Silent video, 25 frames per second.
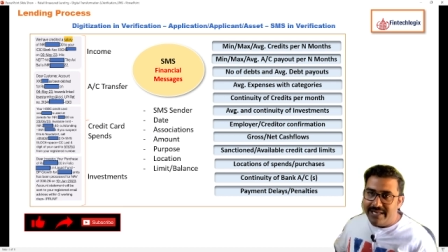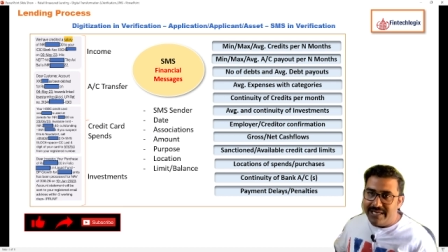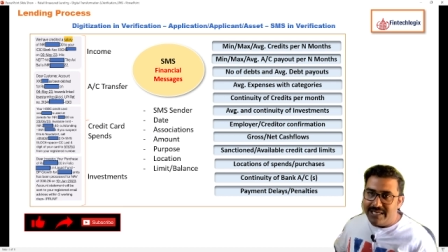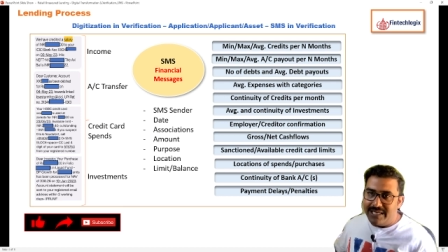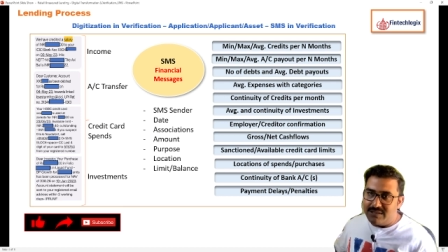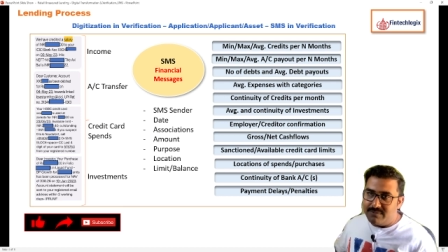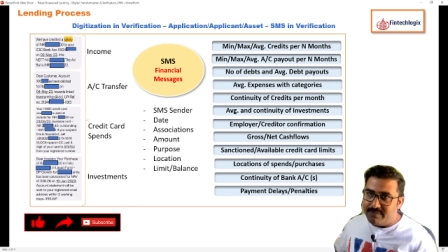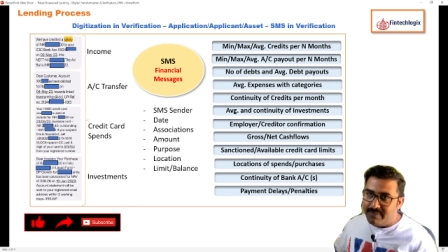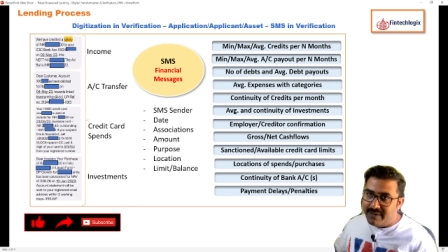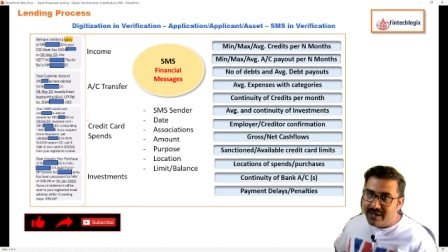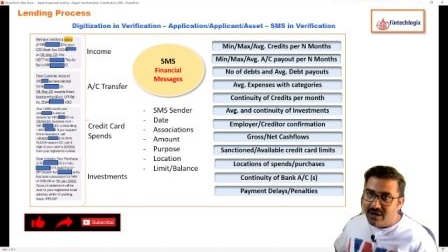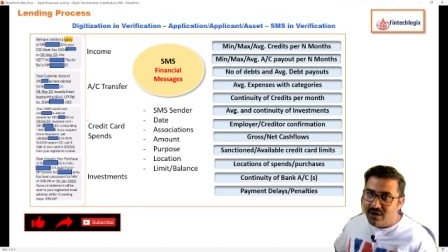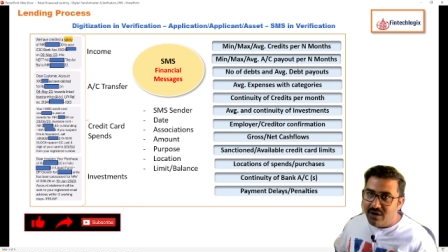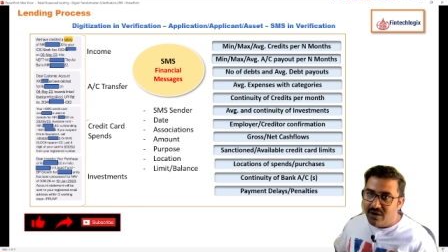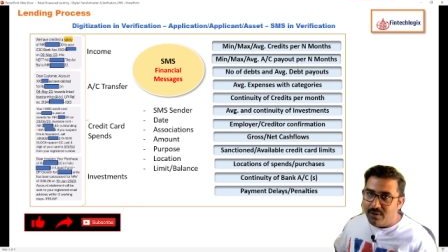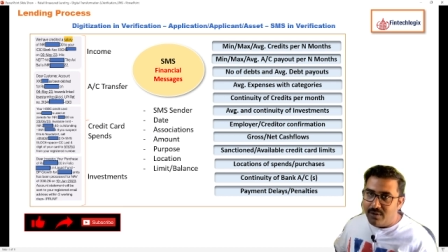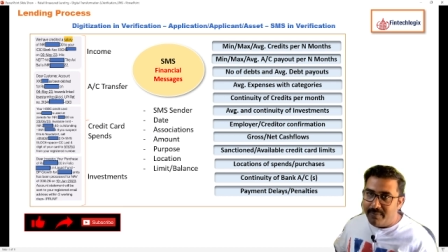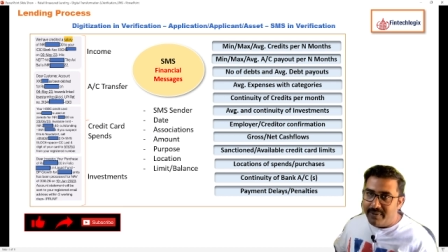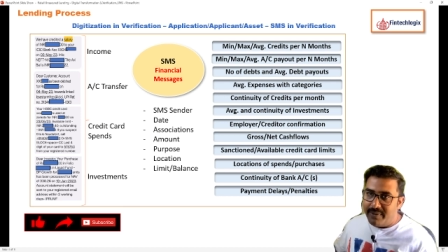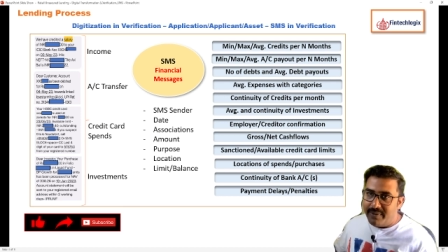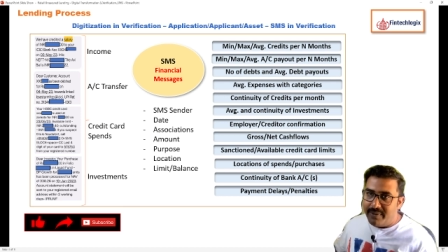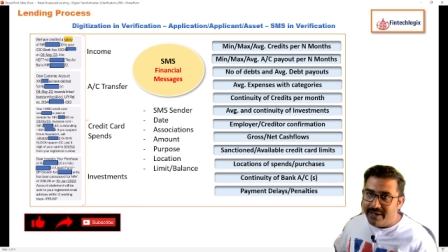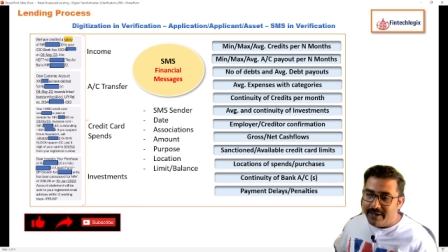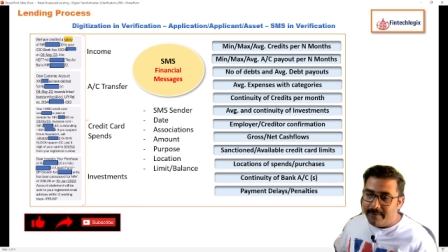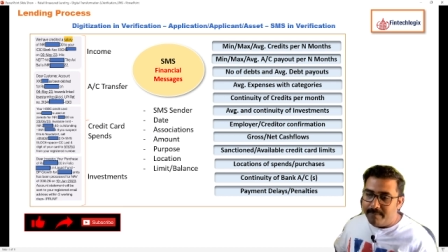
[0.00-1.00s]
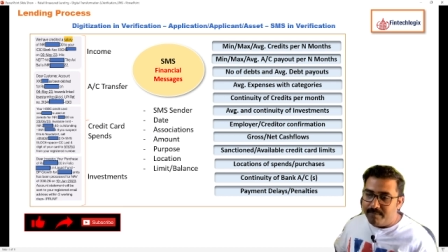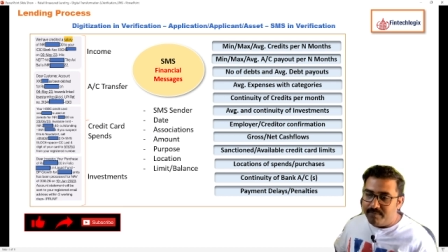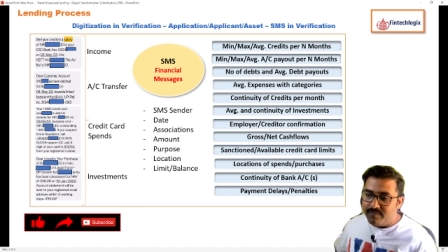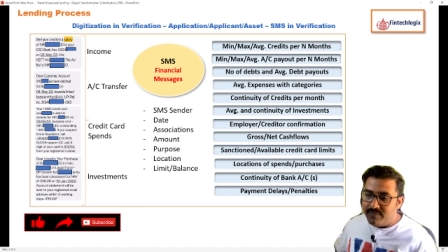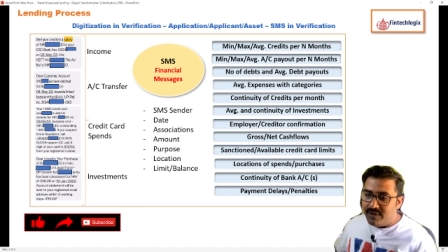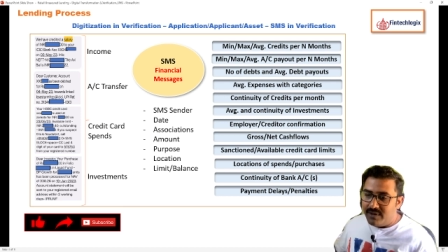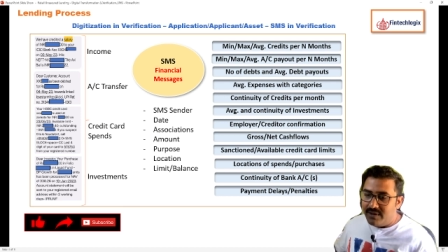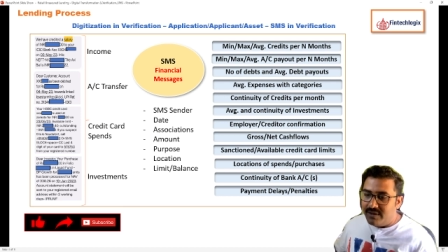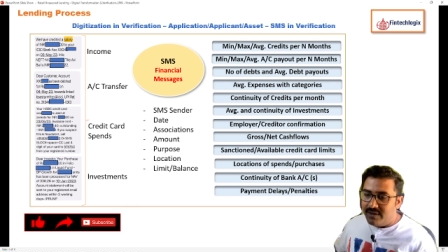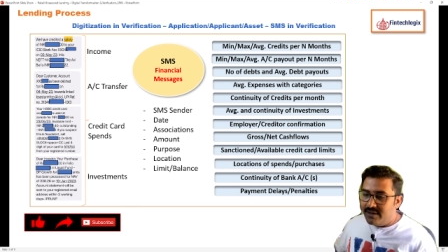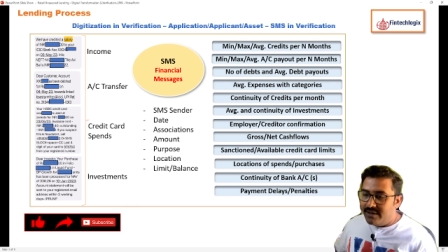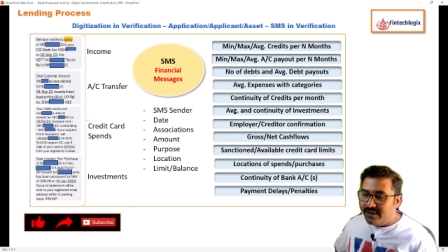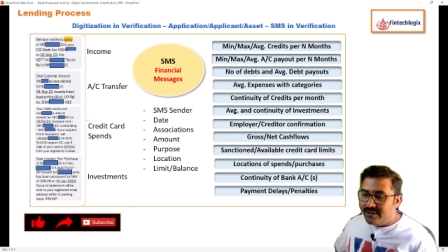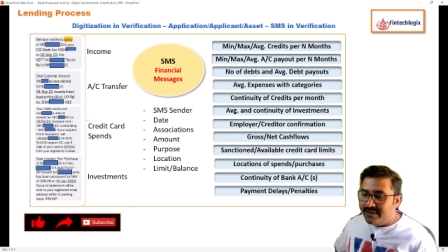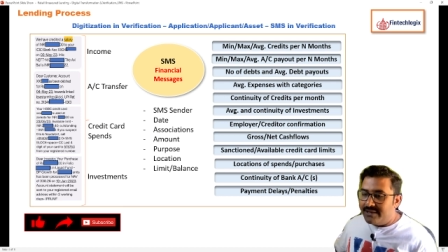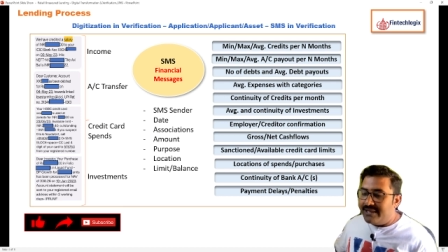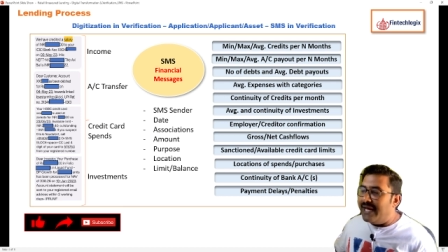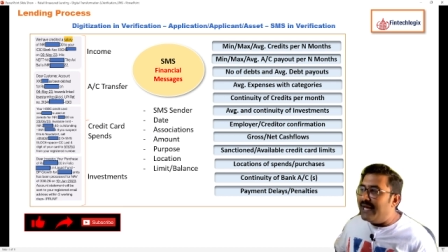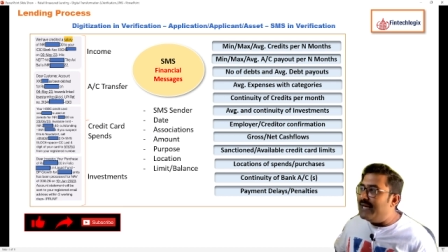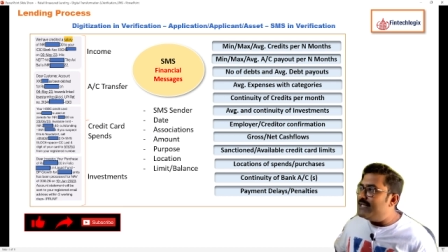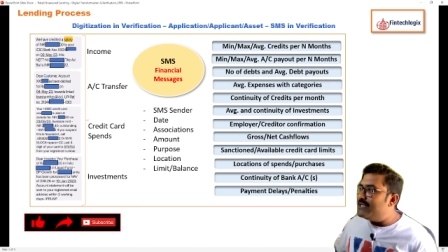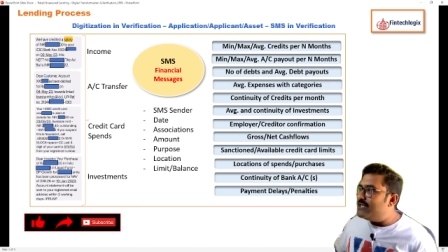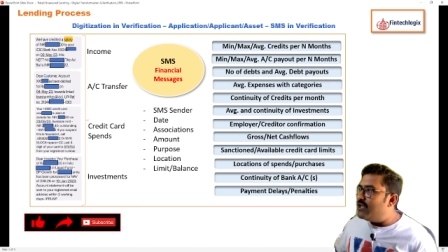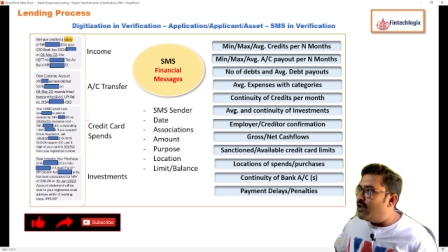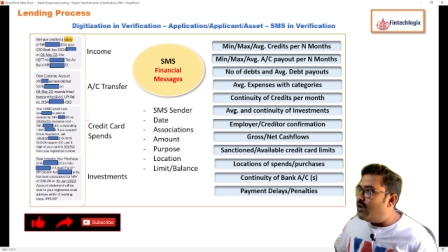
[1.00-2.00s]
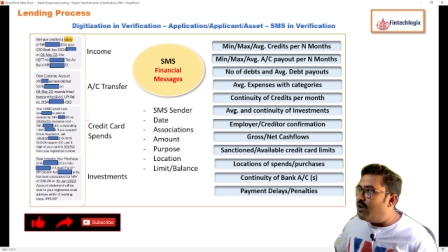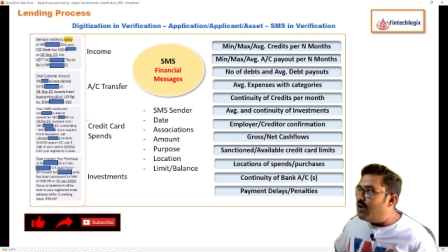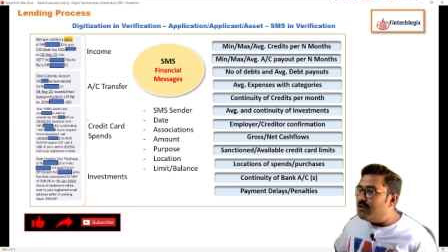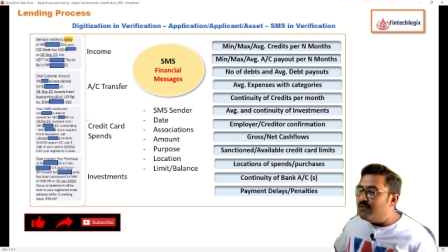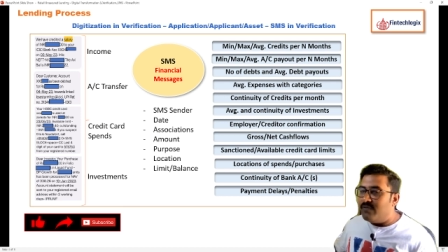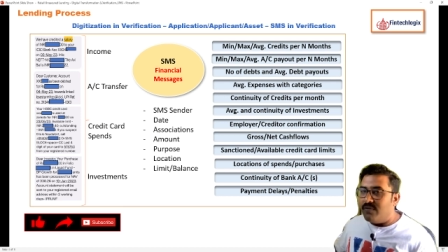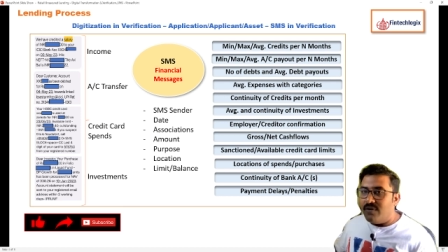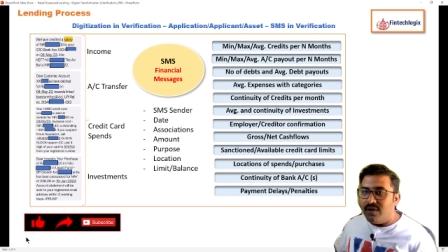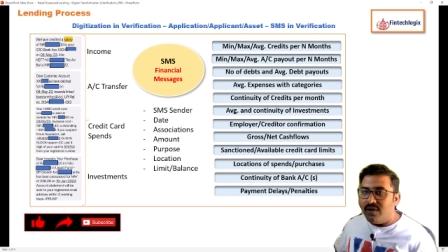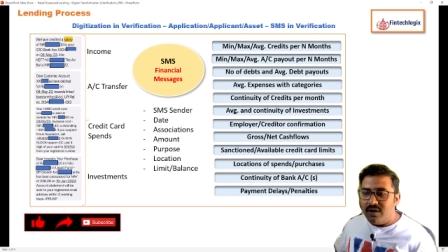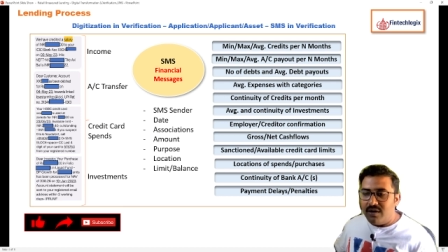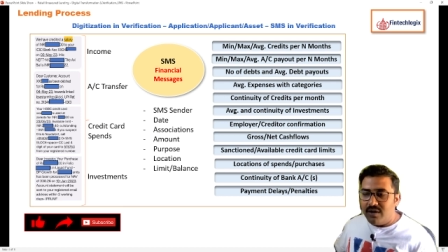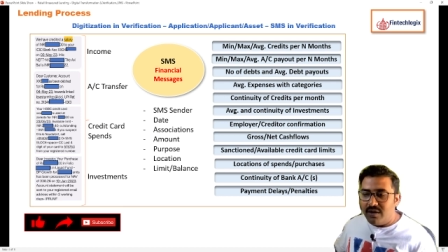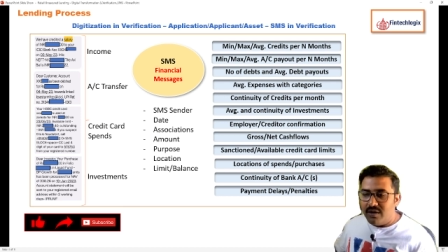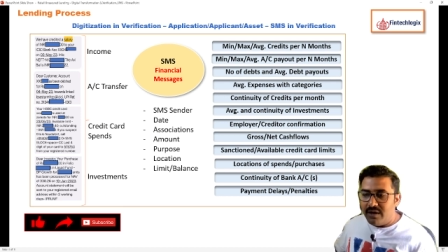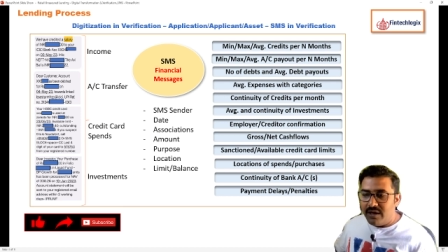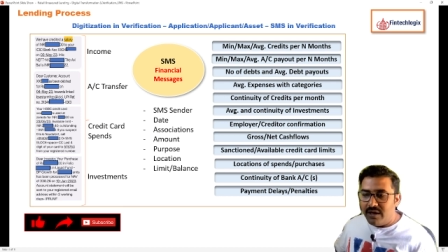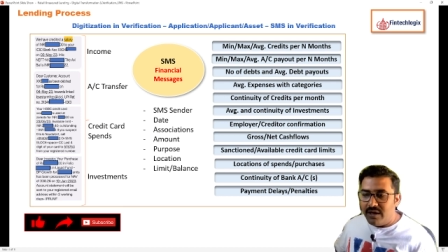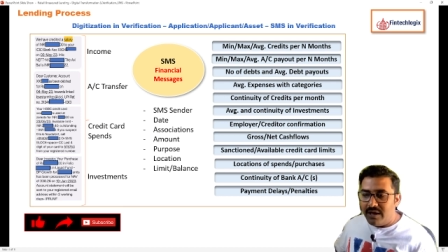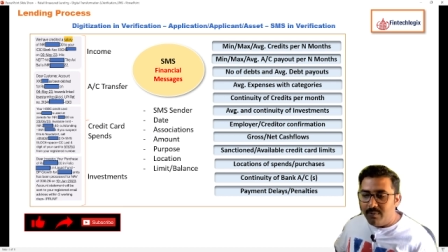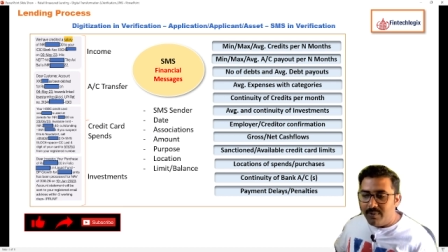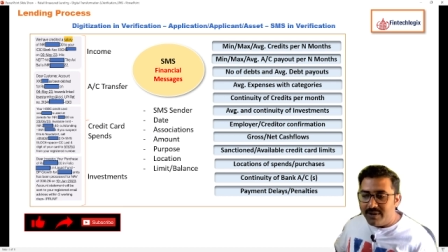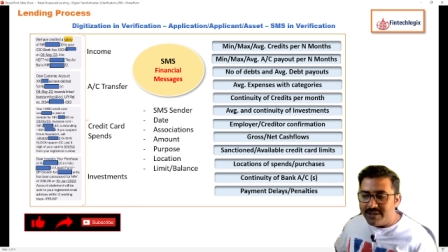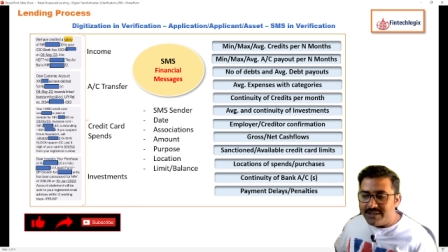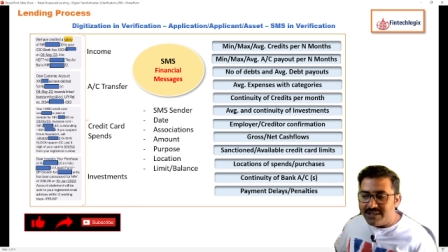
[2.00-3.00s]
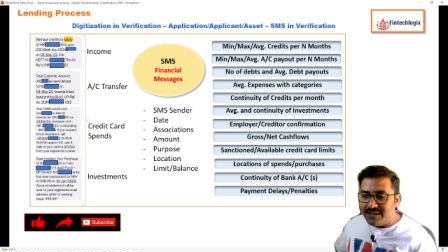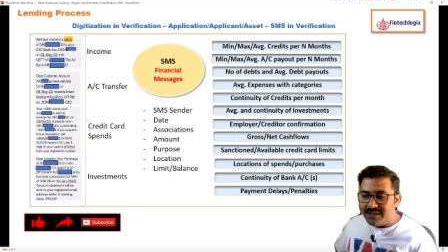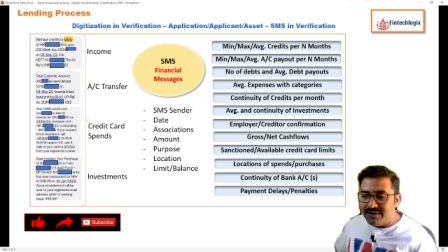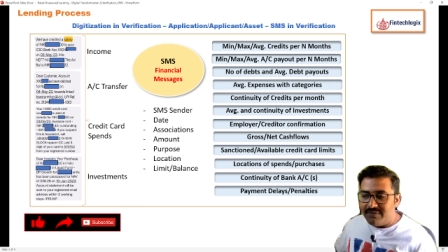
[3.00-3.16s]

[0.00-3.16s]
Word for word: is being automated. Thanks a lot for watching,